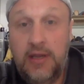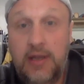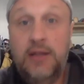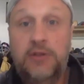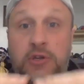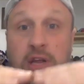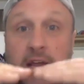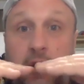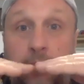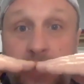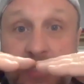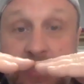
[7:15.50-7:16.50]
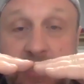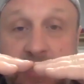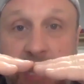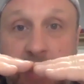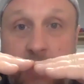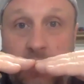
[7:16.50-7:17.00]
So you got your business
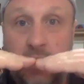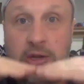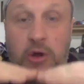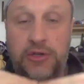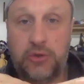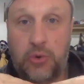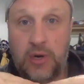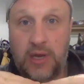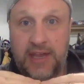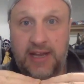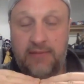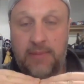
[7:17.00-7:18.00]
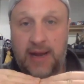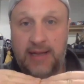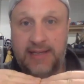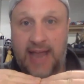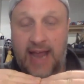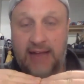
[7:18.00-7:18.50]
name, you also want to think about a
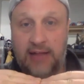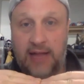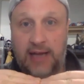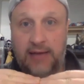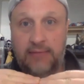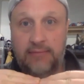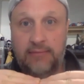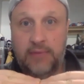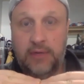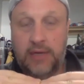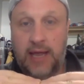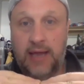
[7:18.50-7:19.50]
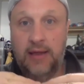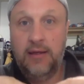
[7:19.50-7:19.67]
tagline, okay?